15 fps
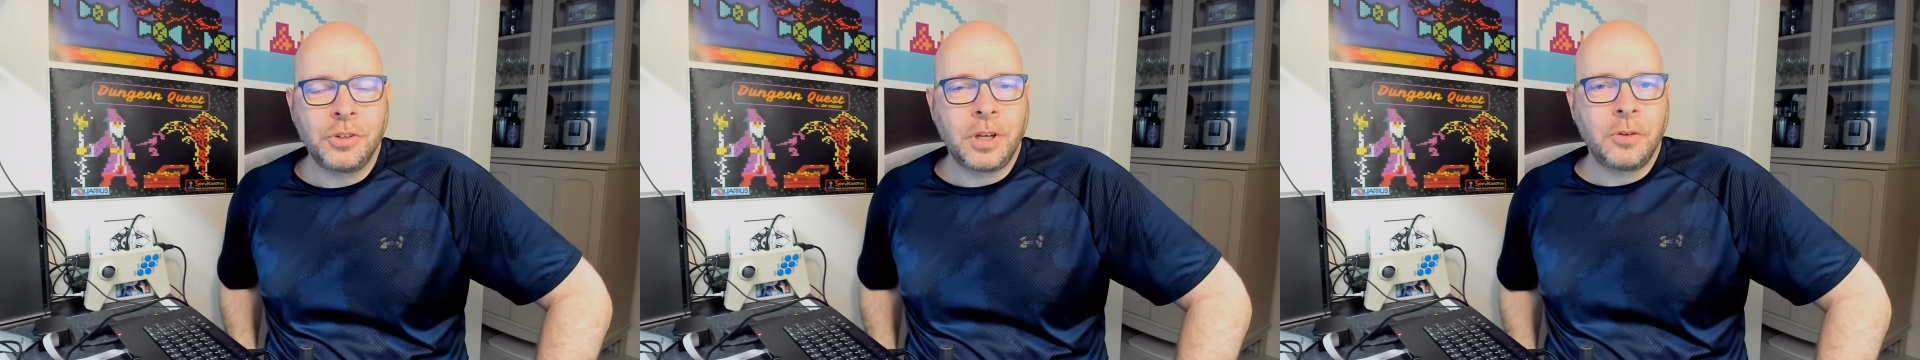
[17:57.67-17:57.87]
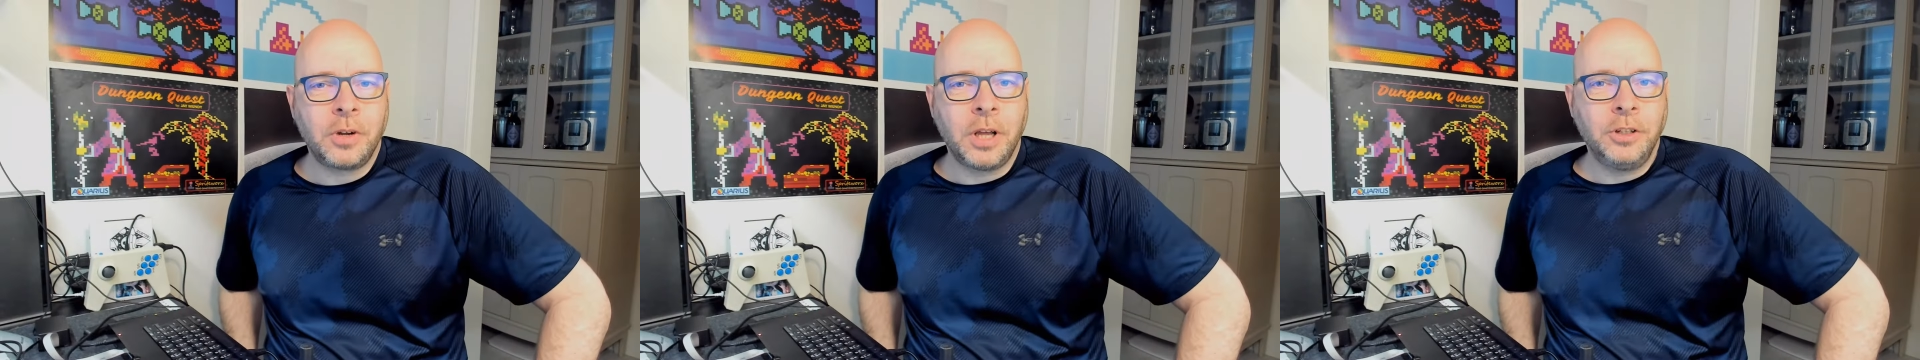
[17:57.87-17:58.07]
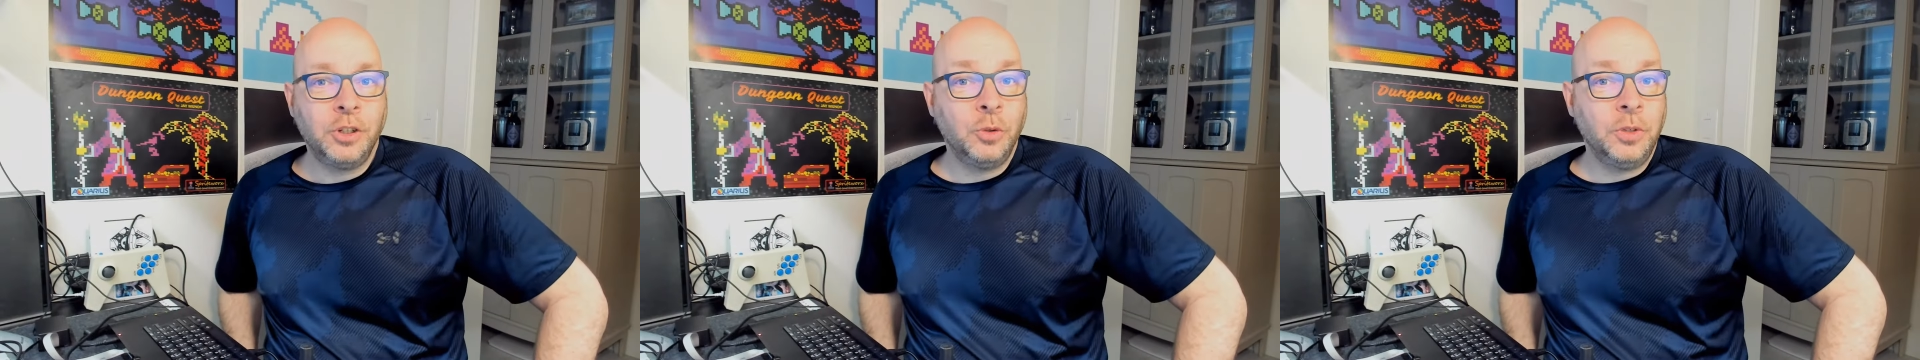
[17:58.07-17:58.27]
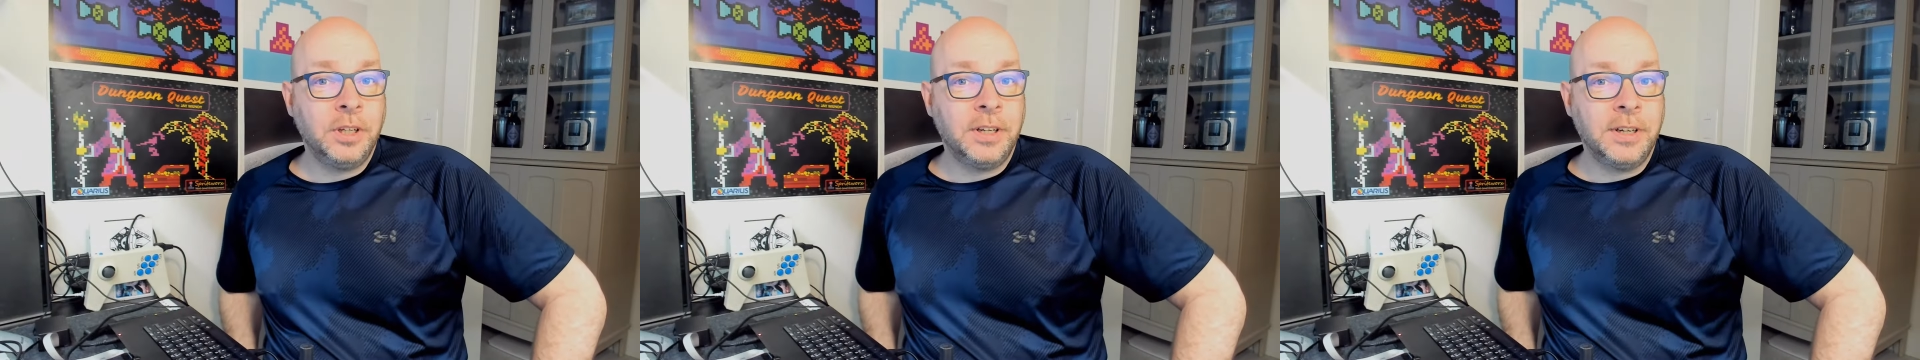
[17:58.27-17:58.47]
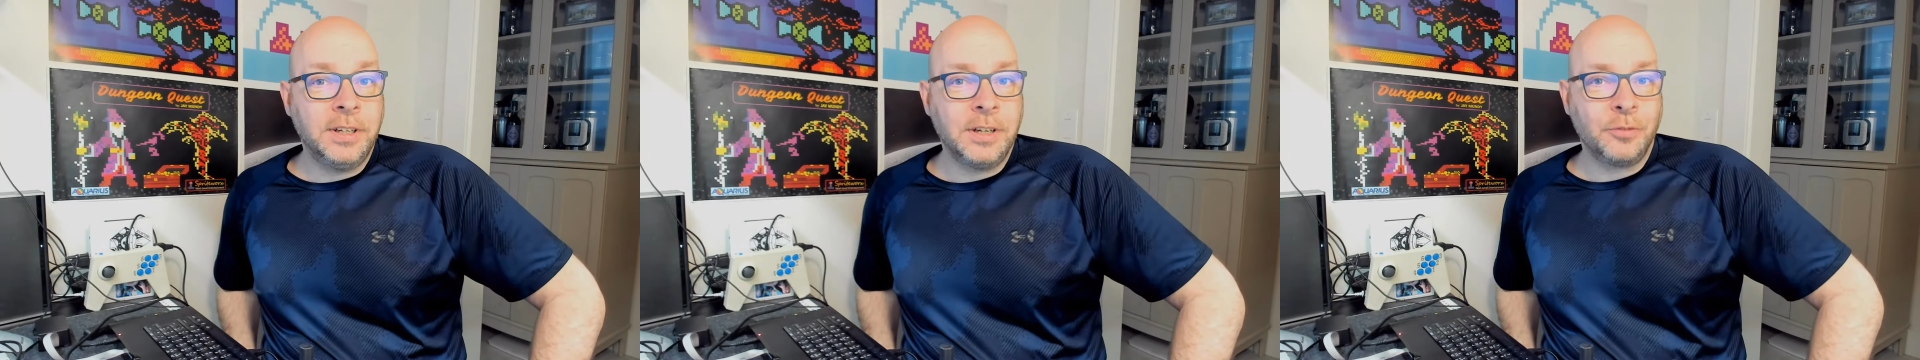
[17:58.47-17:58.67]
out I do
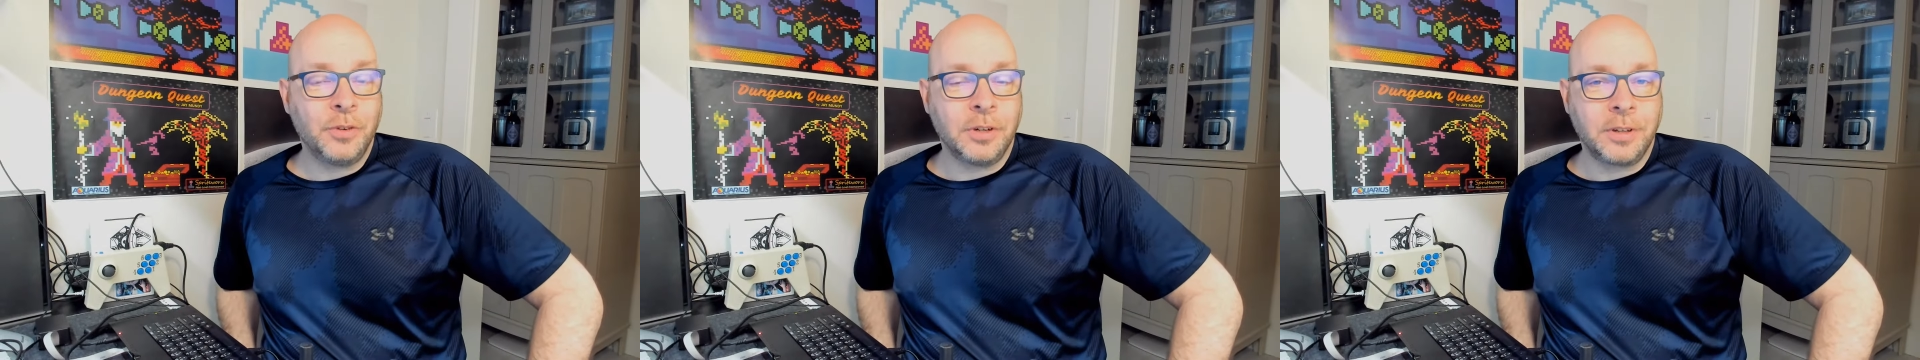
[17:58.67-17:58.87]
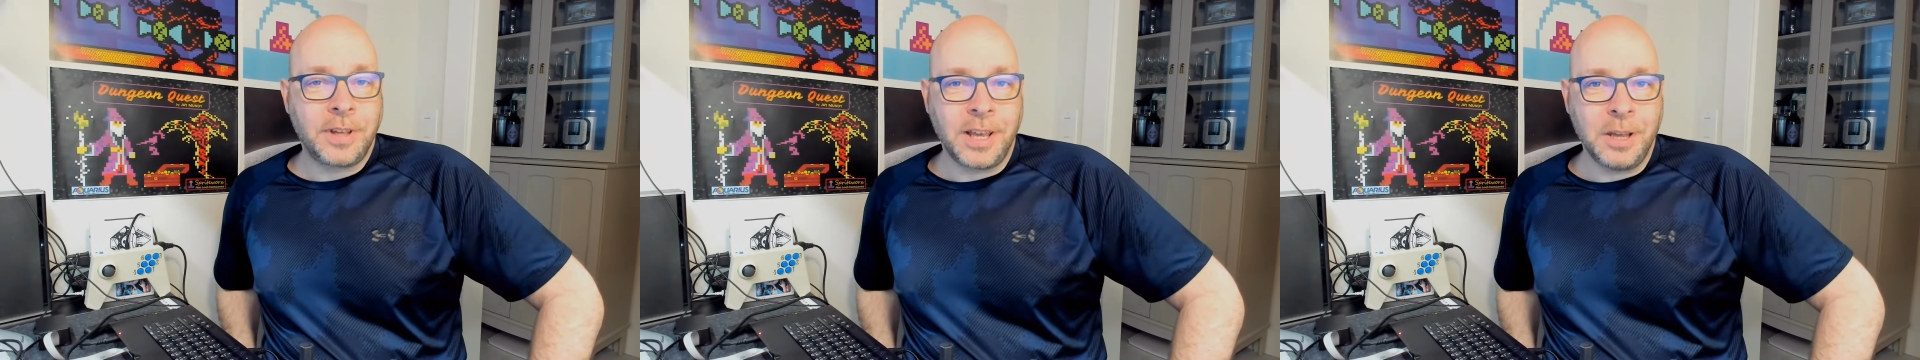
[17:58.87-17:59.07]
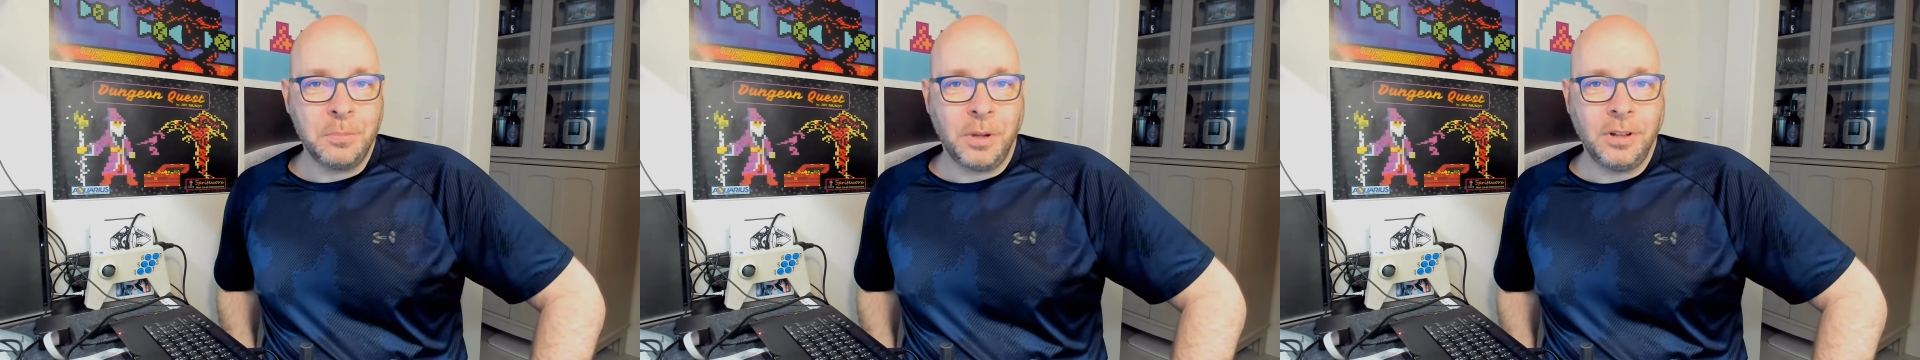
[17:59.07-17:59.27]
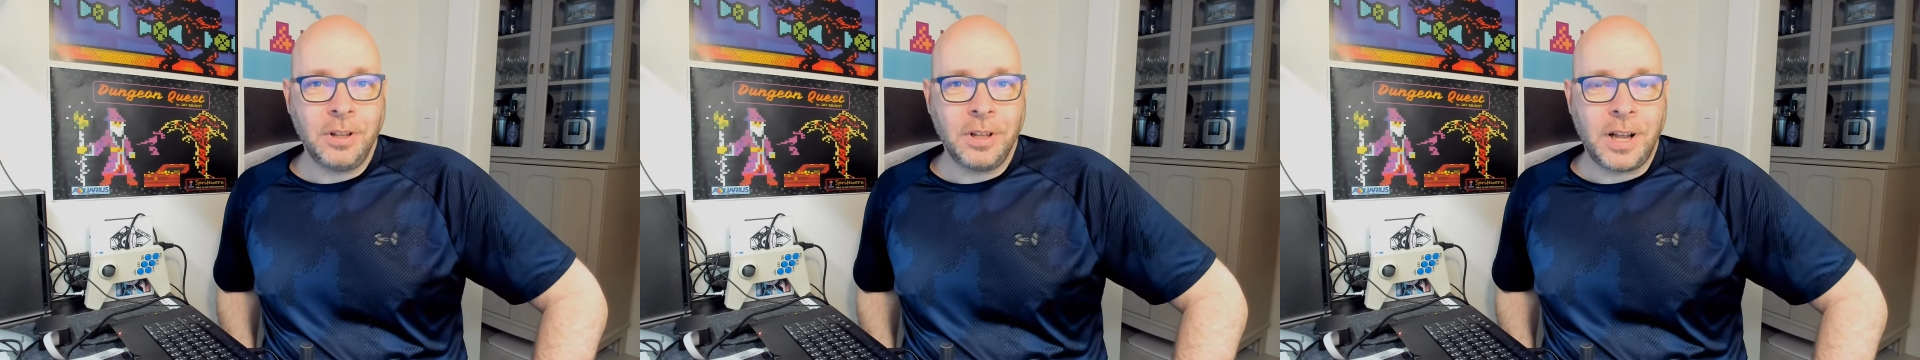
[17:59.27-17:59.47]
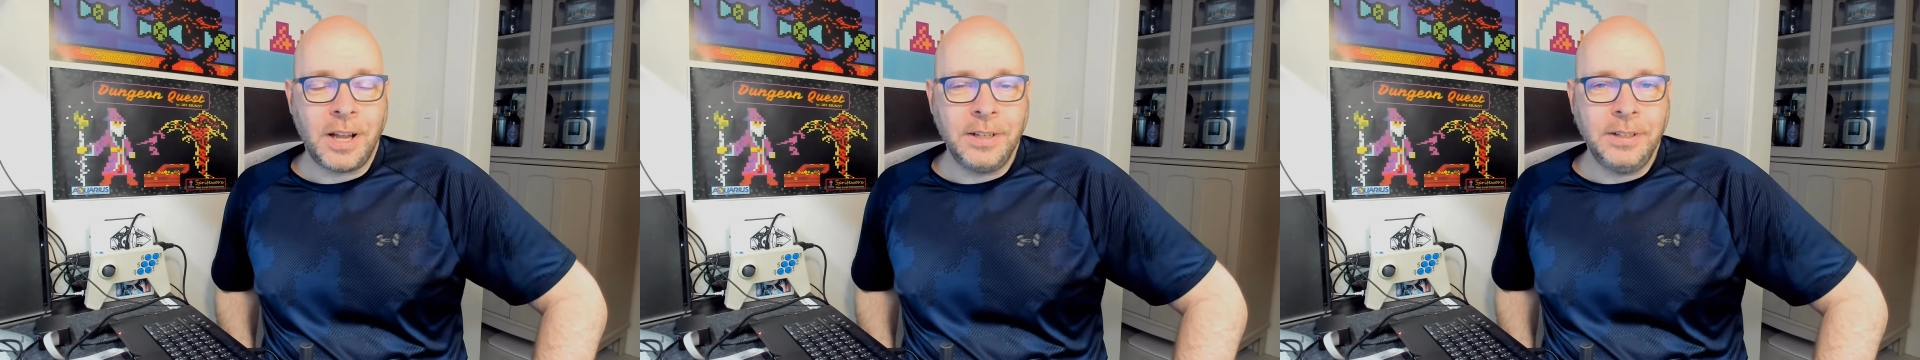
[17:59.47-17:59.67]
need a different cable.
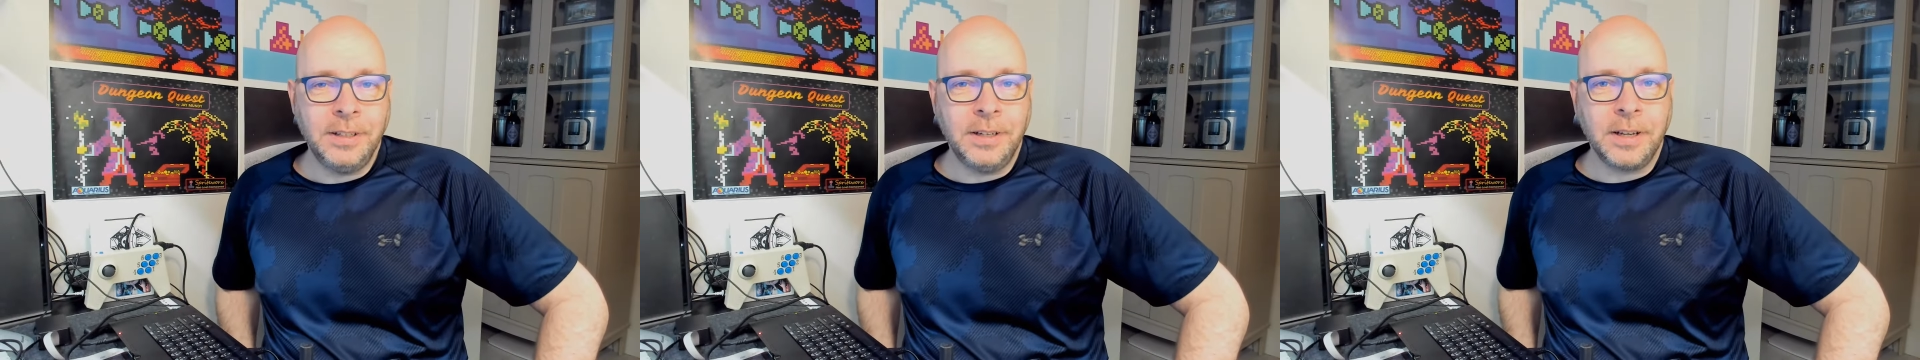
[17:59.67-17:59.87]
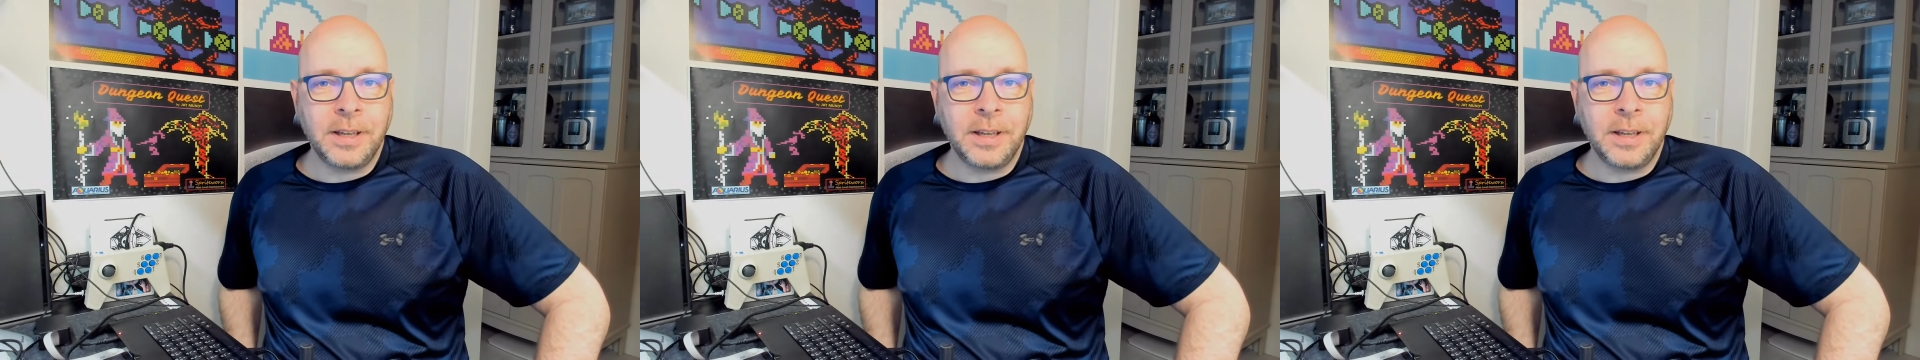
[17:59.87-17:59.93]
I need a